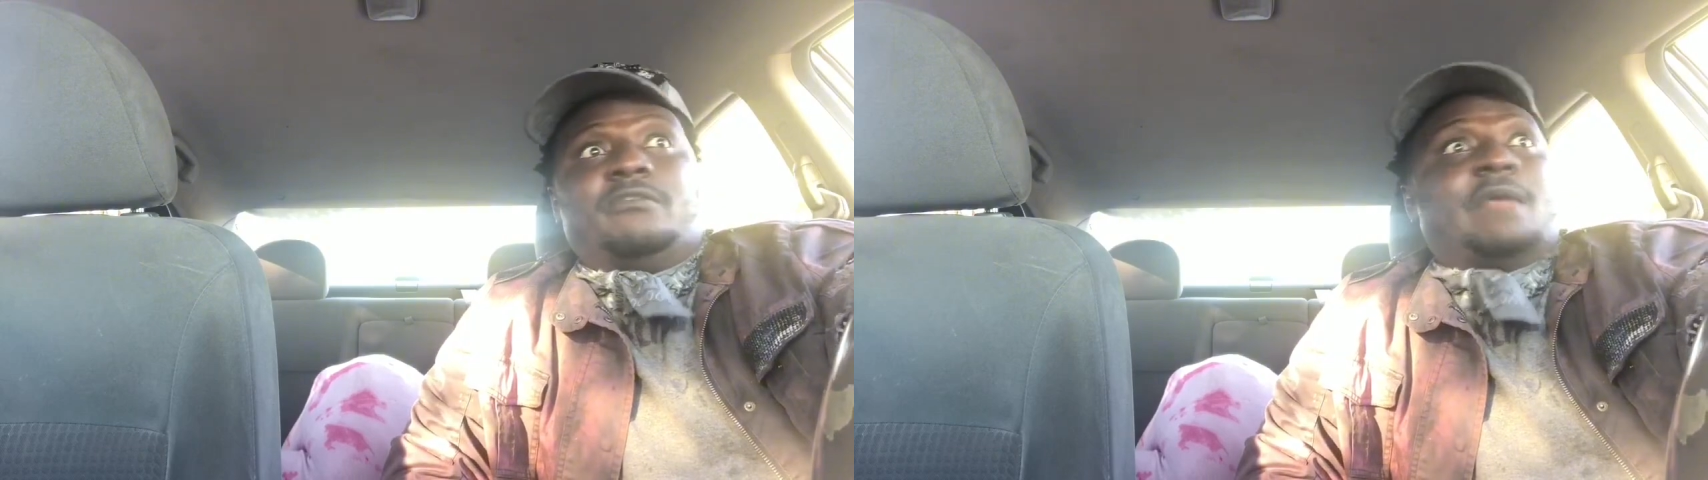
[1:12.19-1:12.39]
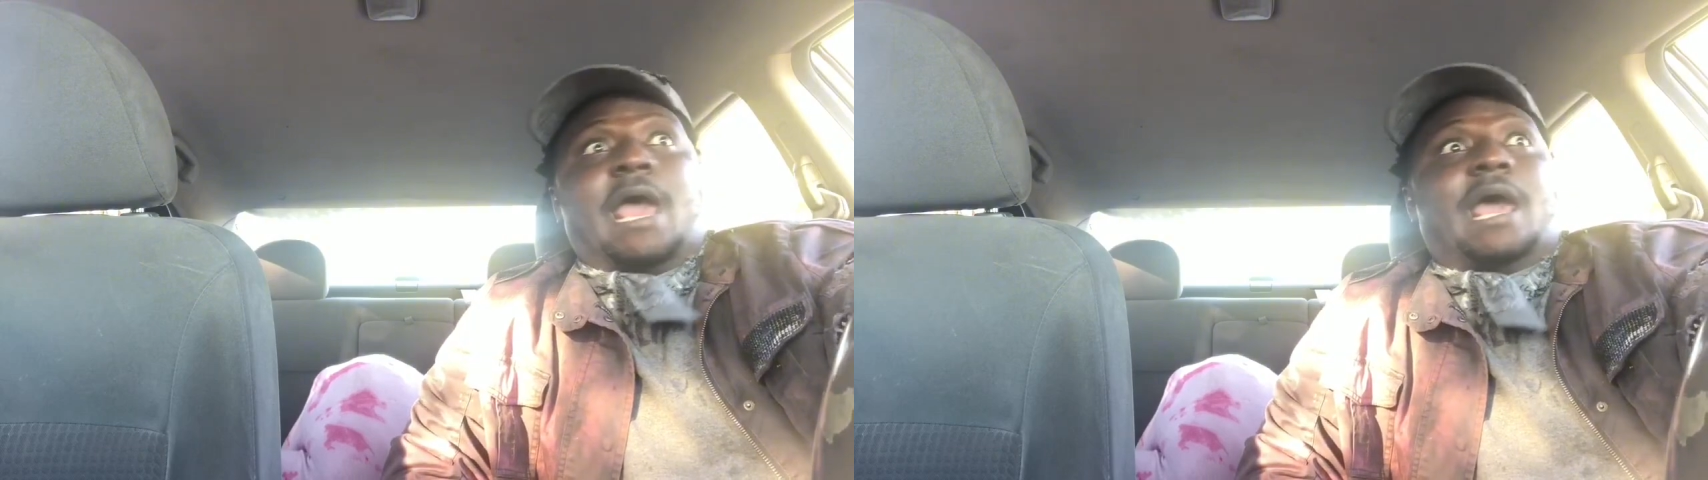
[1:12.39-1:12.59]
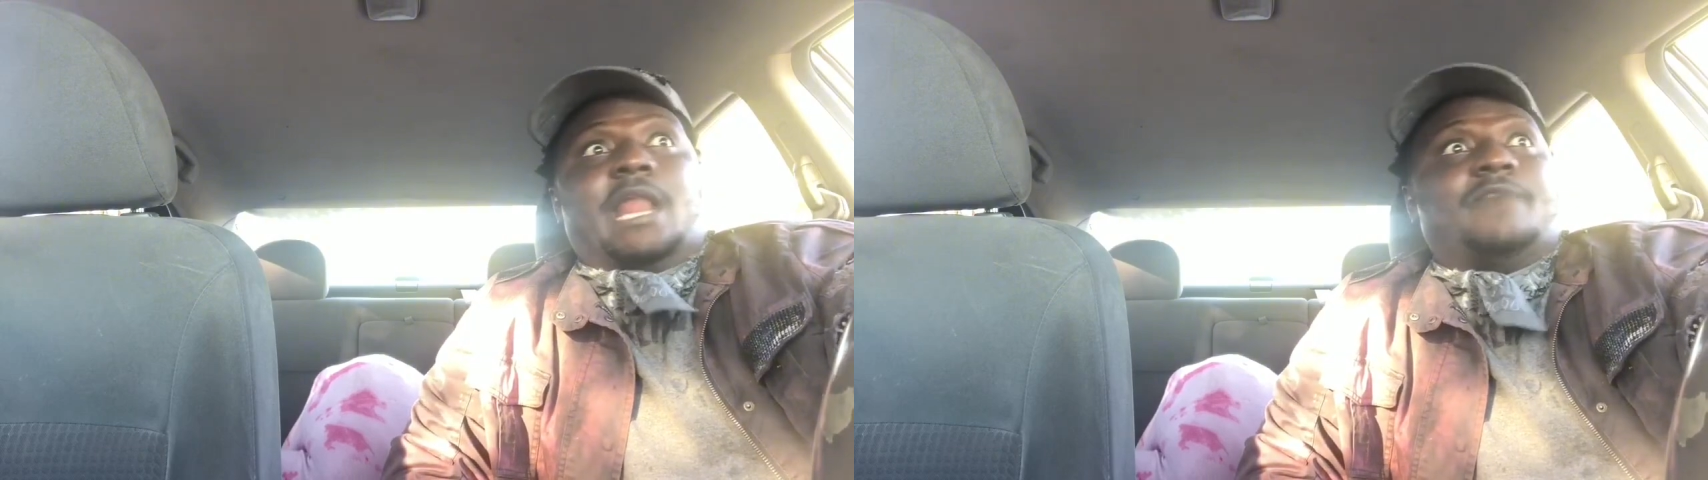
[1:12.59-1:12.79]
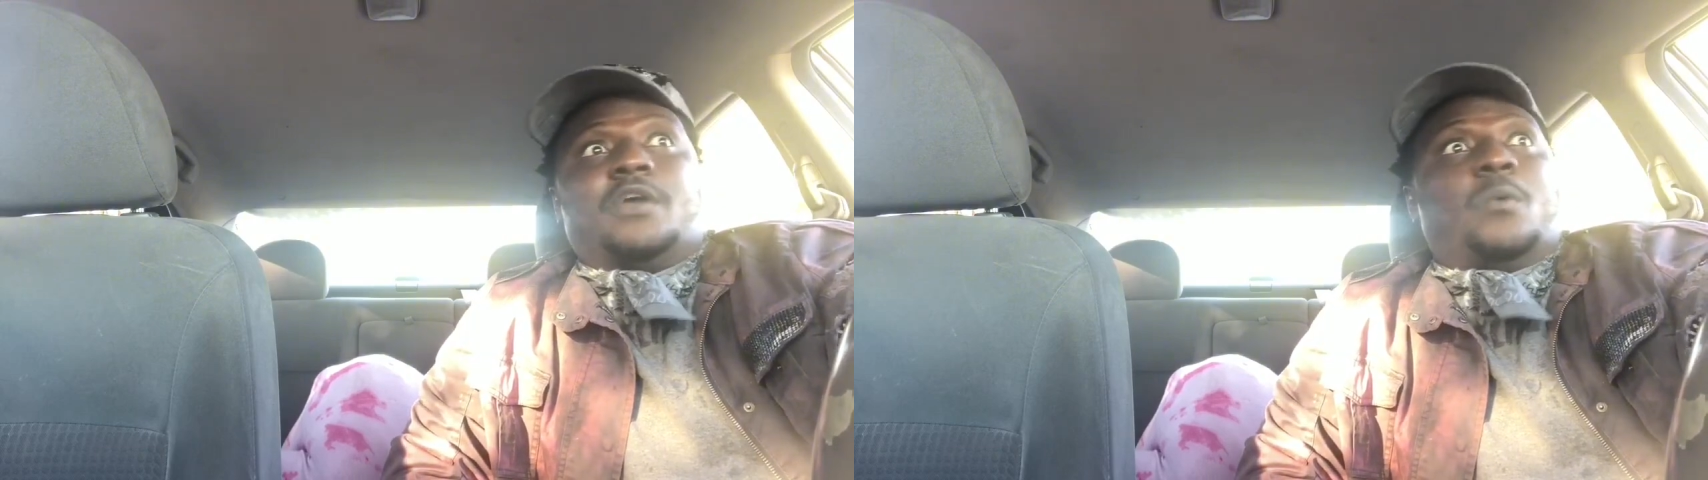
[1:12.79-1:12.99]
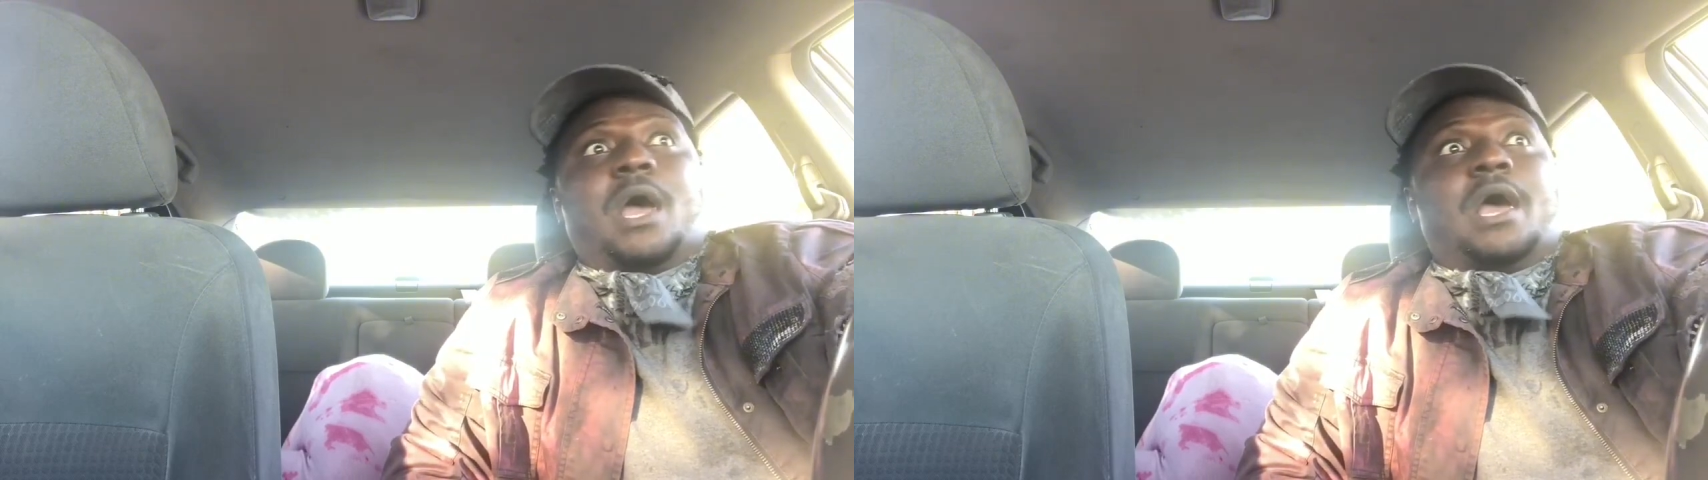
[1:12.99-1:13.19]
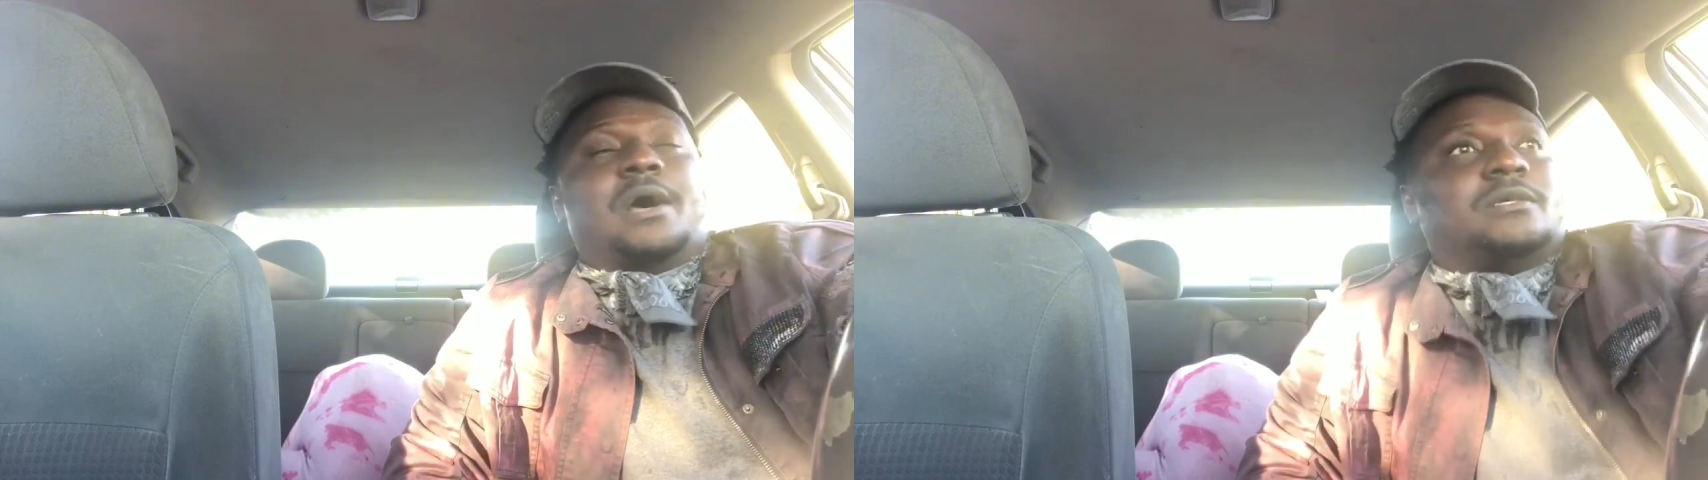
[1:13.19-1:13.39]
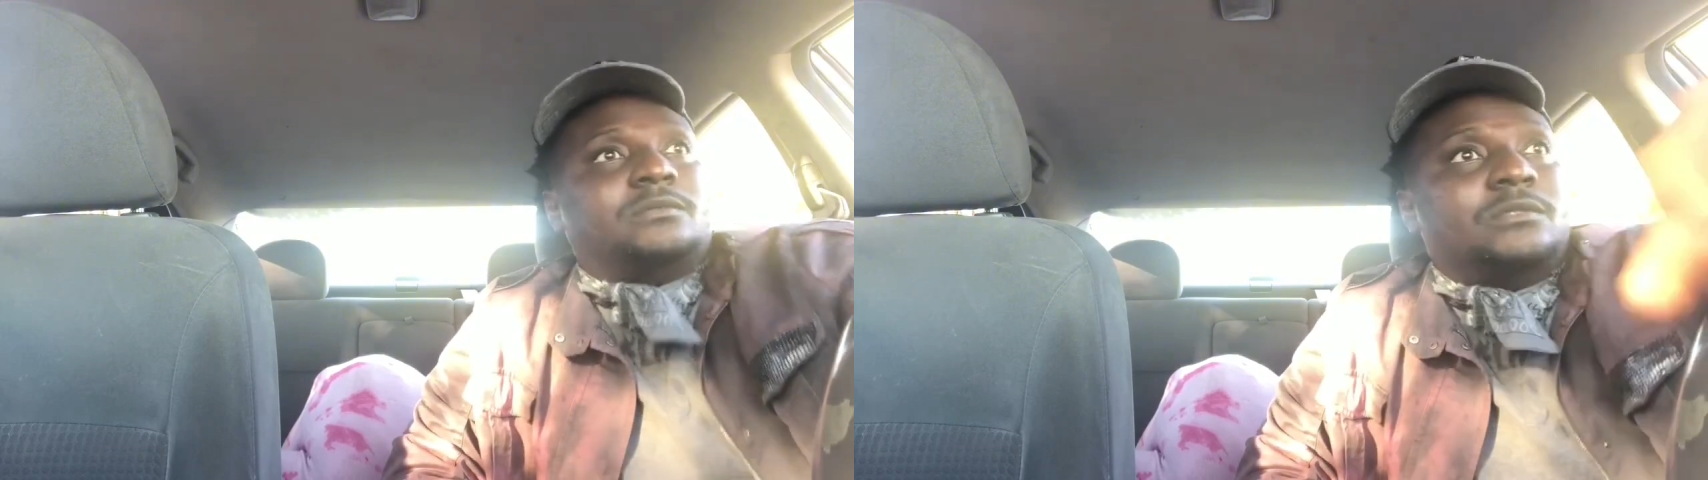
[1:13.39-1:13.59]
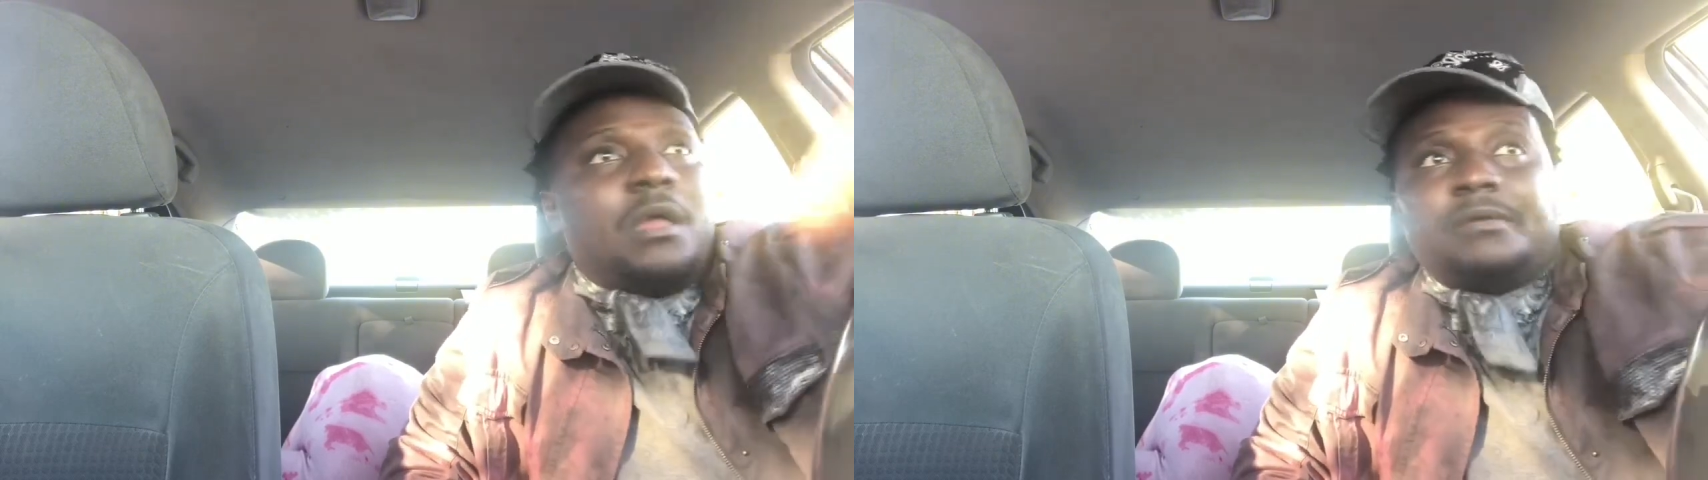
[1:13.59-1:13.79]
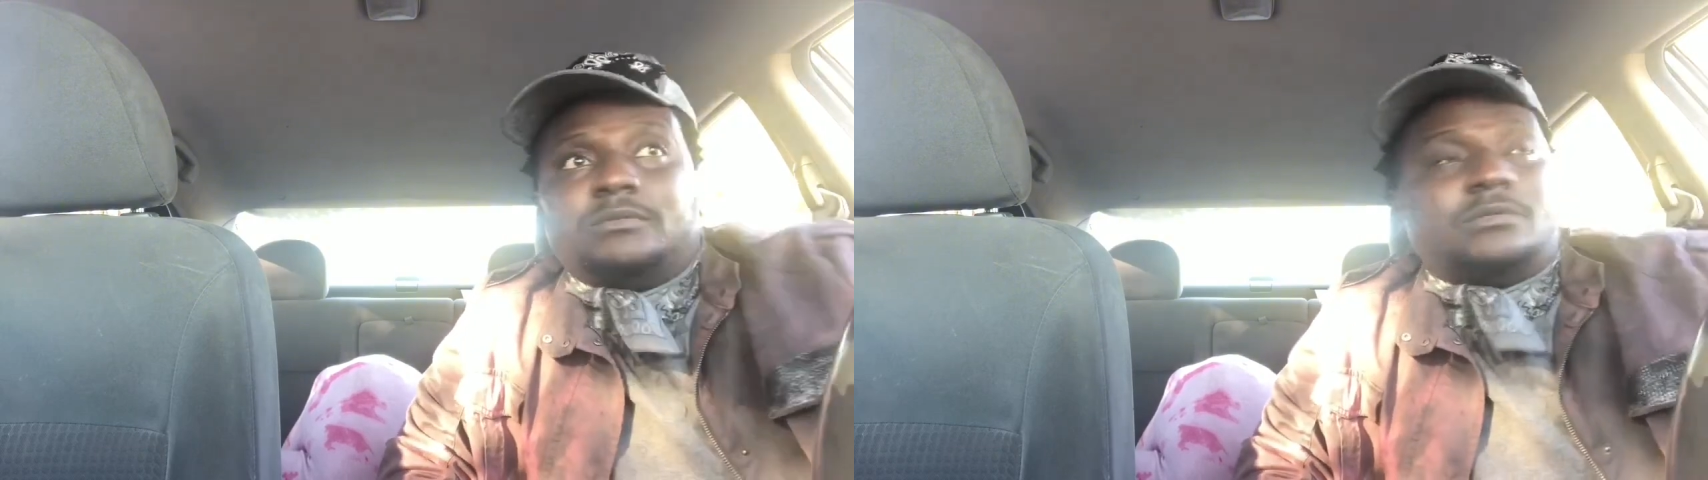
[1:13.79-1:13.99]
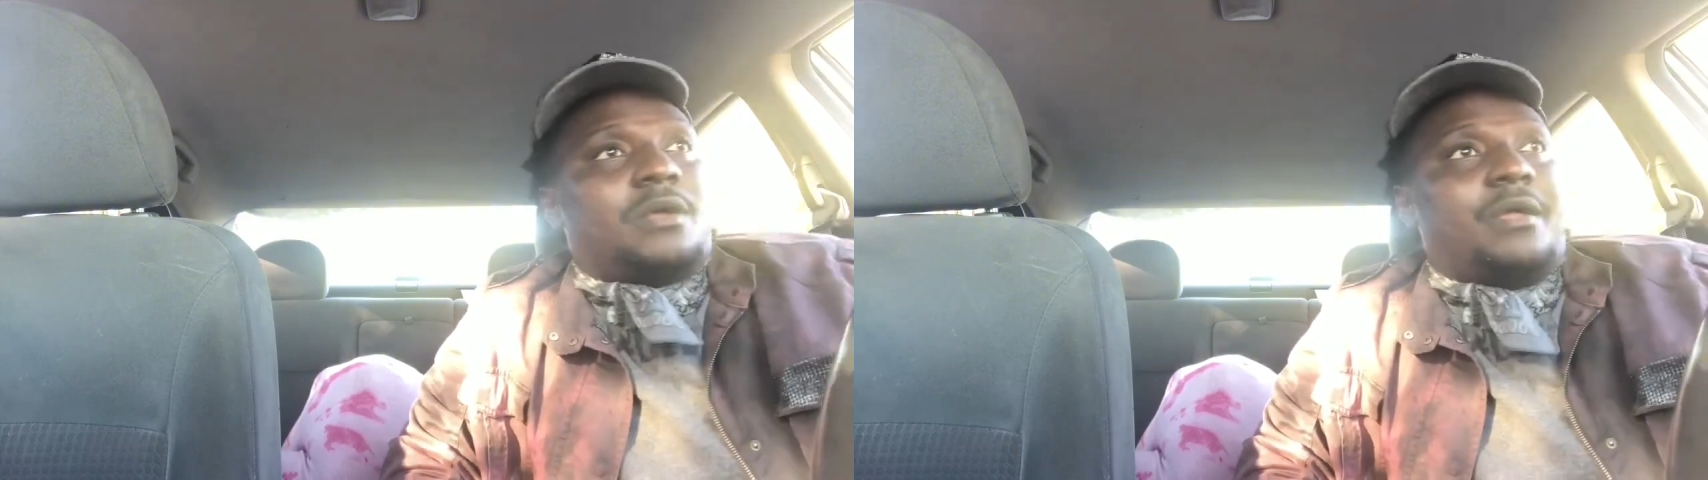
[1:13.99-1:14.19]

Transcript: dead